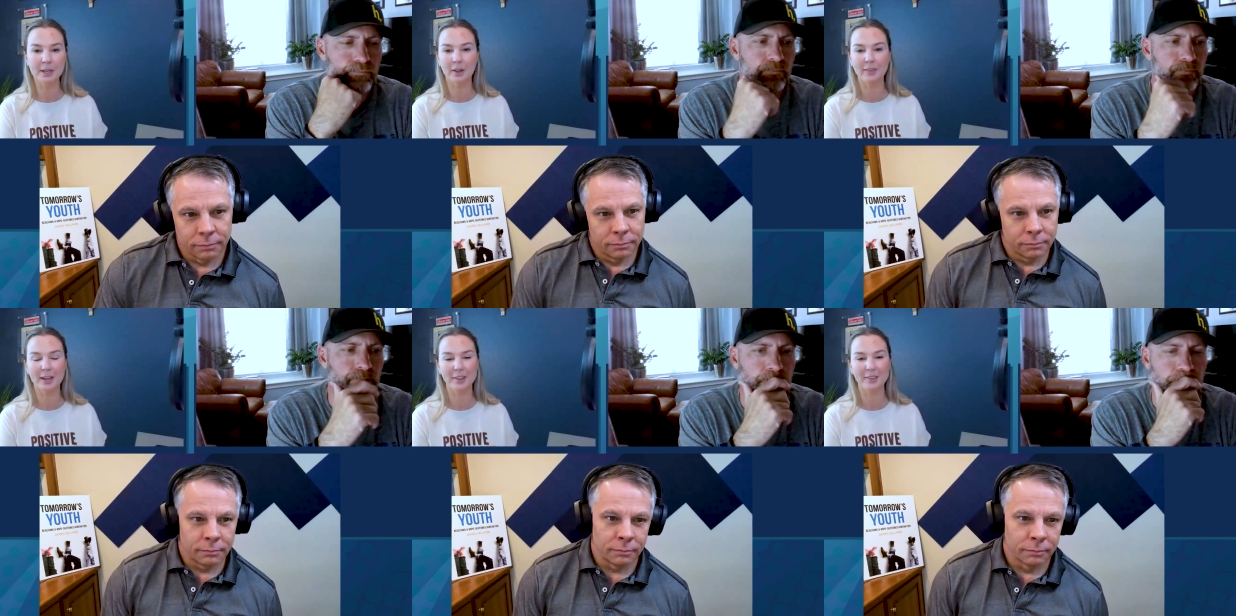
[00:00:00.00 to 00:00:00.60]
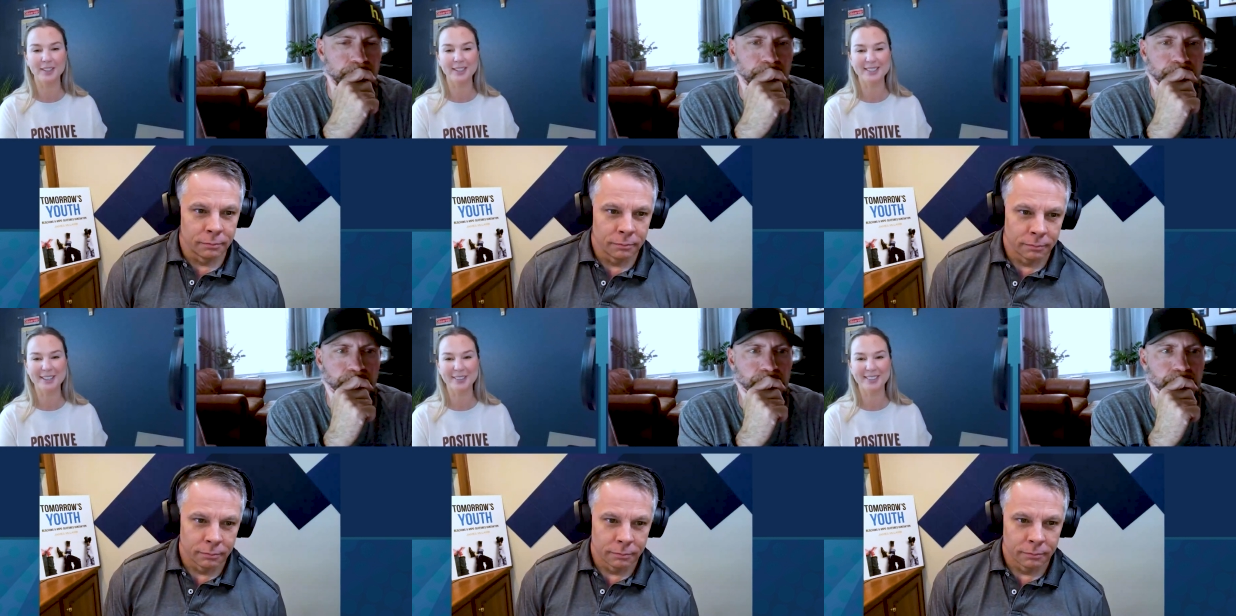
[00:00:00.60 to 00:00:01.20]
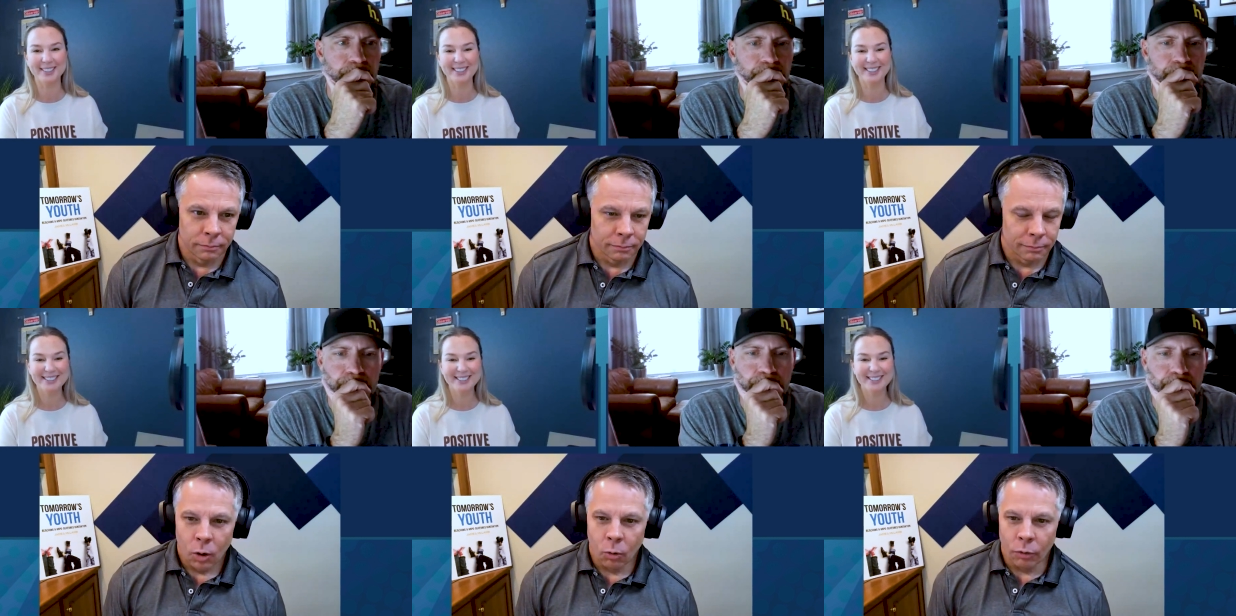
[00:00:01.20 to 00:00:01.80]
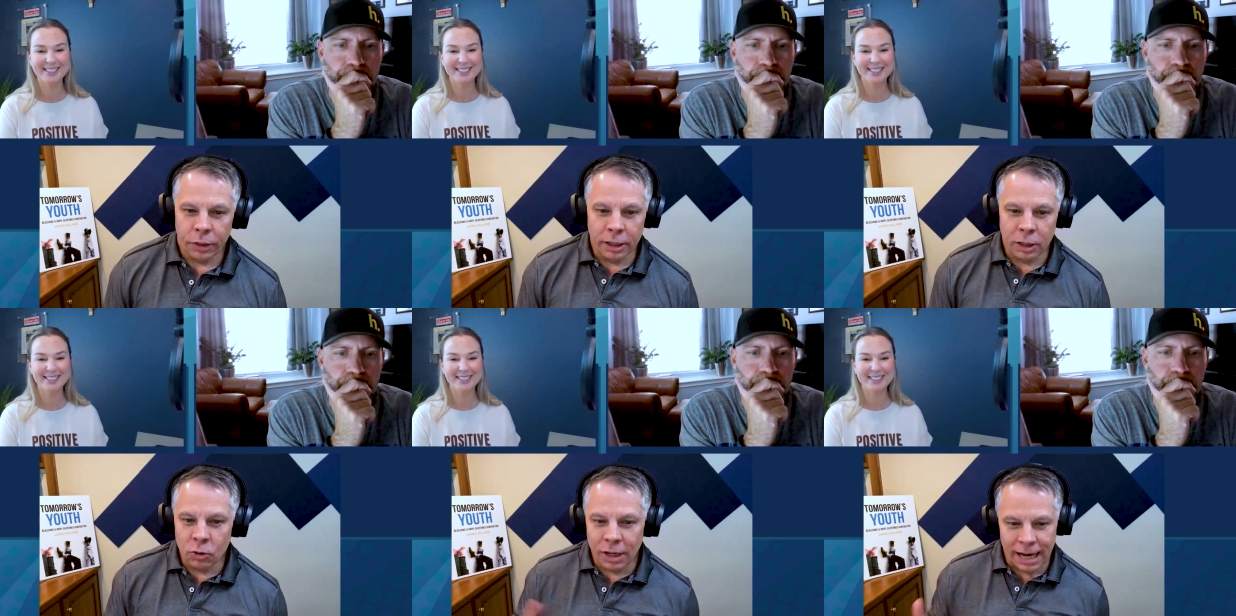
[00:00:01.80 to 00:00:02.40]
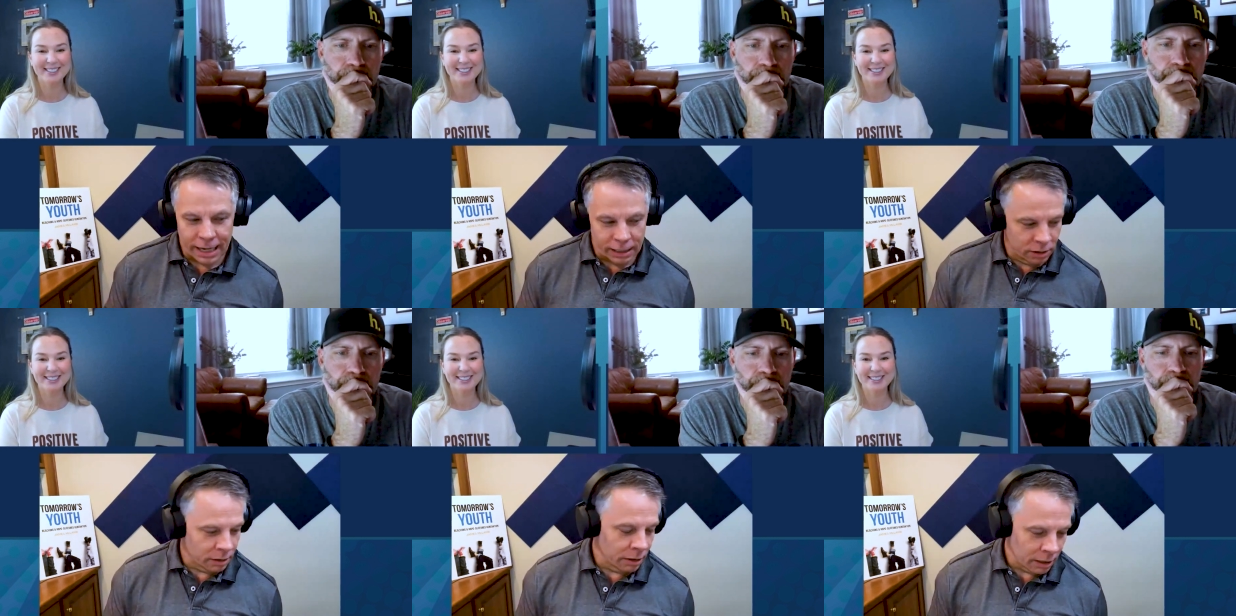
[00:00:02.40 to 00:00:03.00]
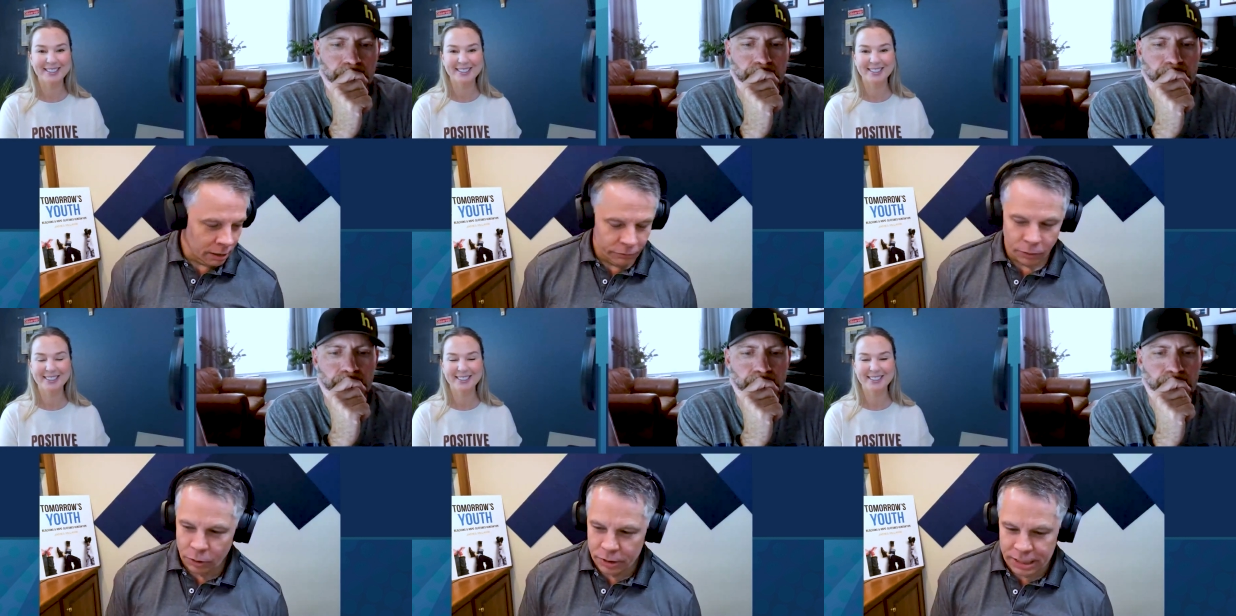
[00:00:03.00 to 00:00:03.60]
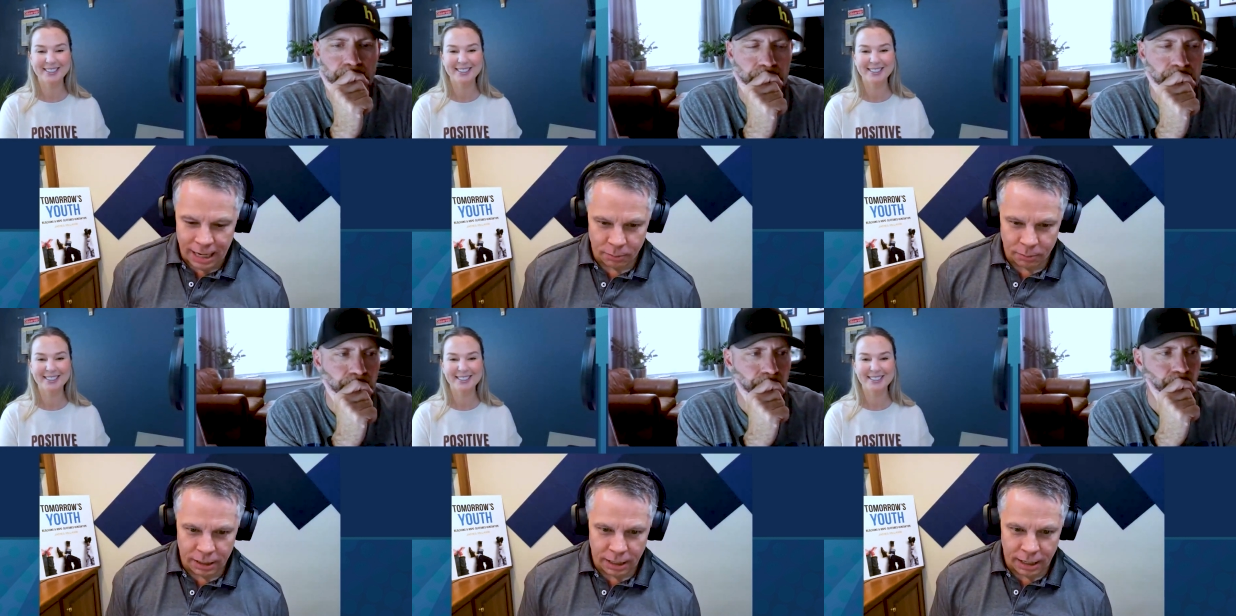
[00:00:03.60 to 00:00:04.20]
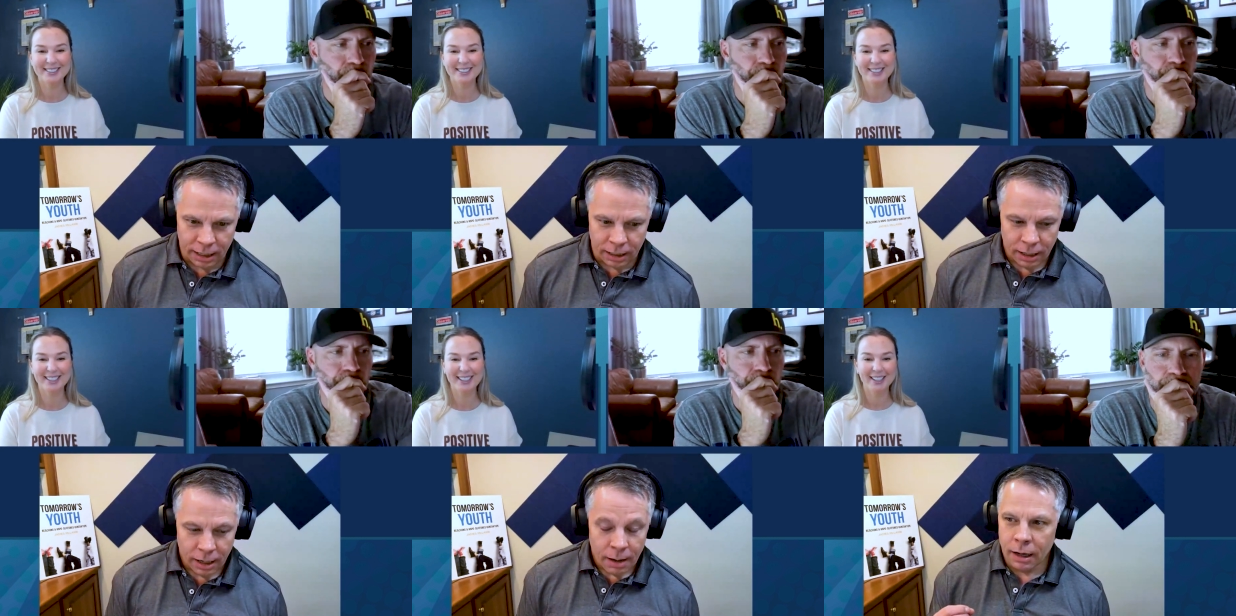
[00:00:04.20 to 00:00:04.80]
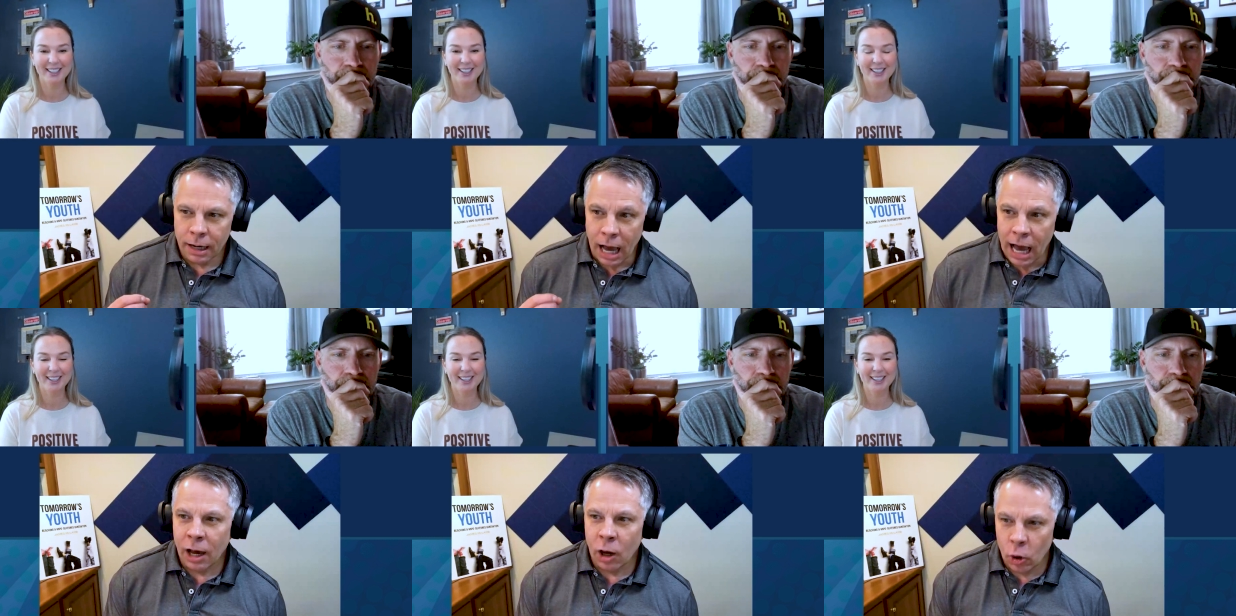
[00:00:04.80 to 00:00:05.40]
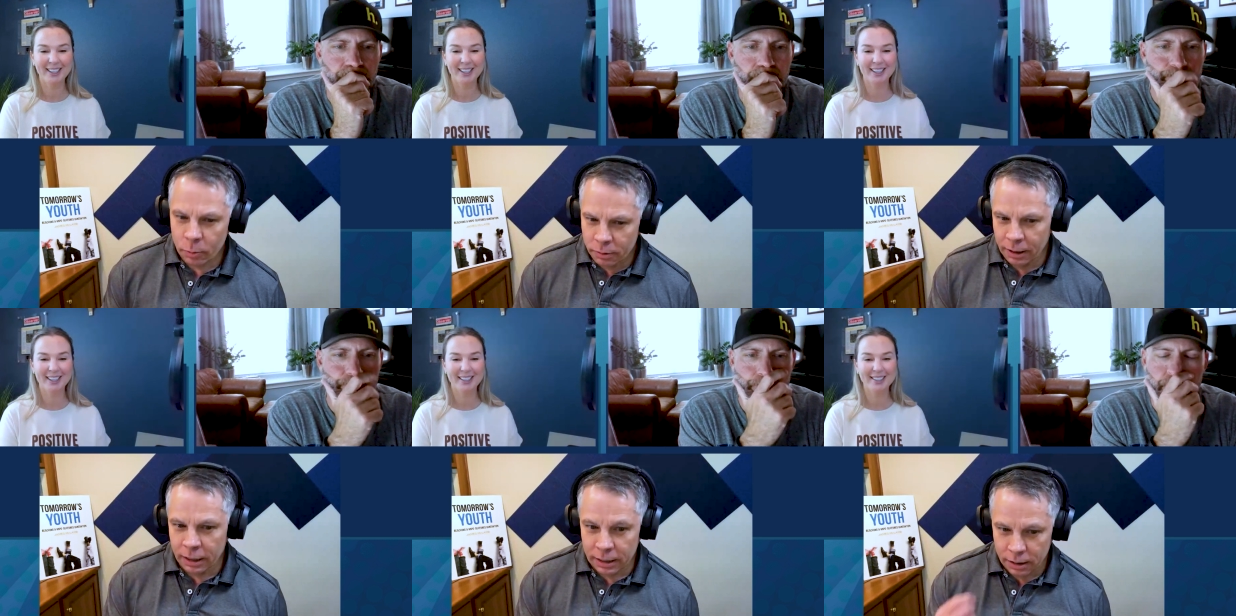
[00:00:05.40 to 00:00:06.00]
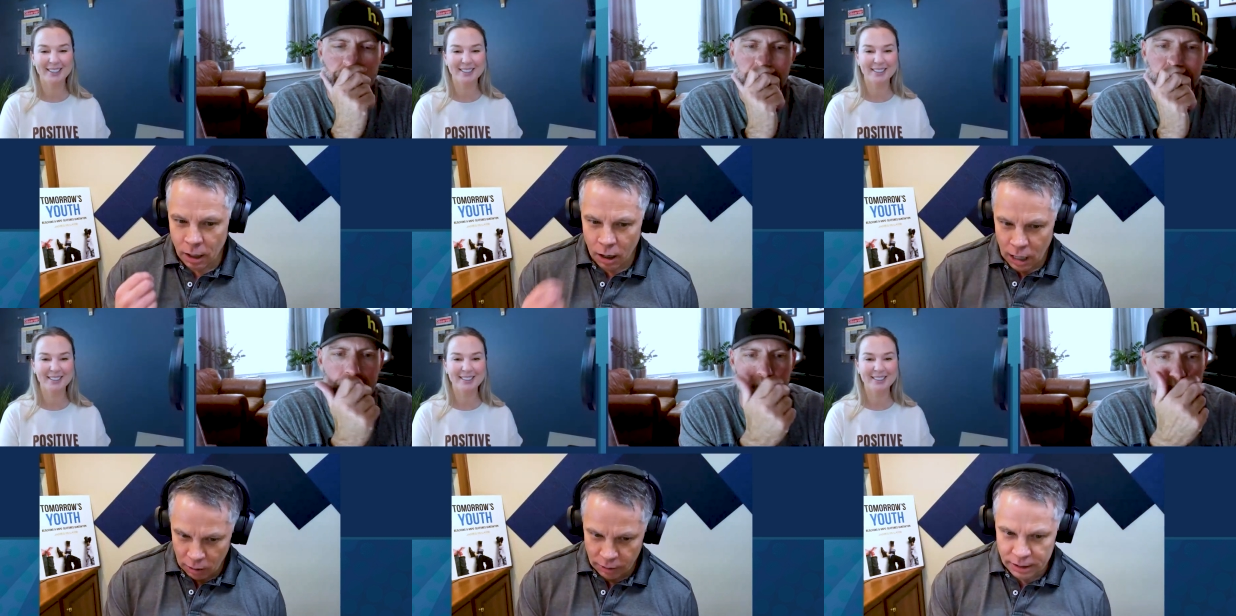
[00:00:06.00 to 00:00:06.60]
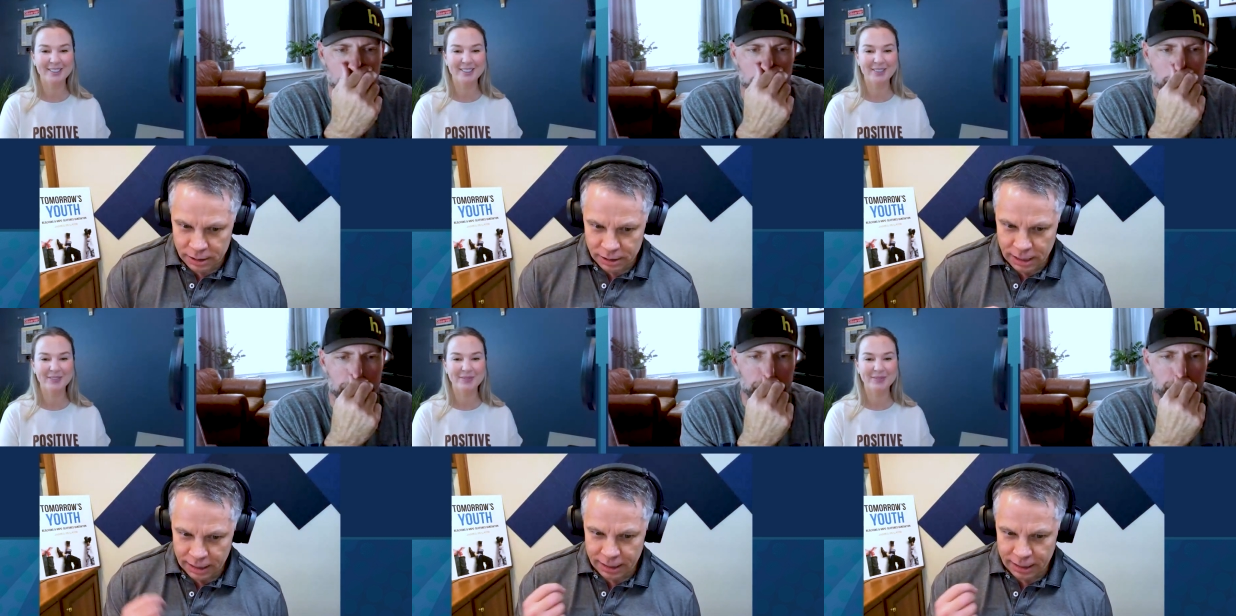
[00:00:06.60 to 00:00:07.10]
Speaker 1: and all of that other fun stuff.
Speaker 2: Well, thank you guys uh, for your time today. I I hope that our audience has gotten